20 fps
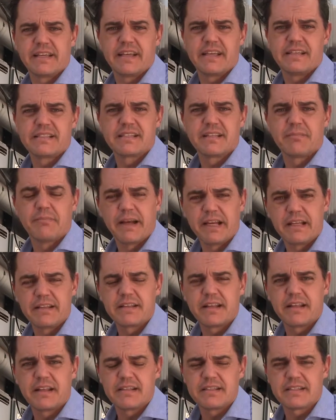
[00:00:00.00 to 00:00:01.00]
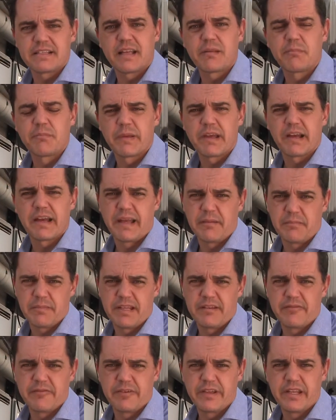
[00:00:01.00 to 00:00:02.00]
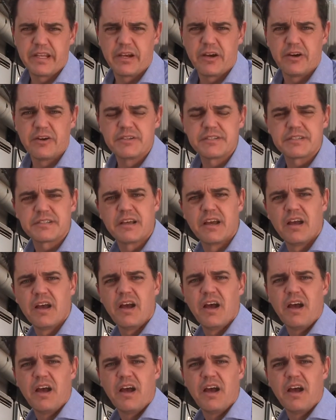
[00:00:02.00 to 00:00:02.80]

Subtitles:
is the maintenance and PIMD videos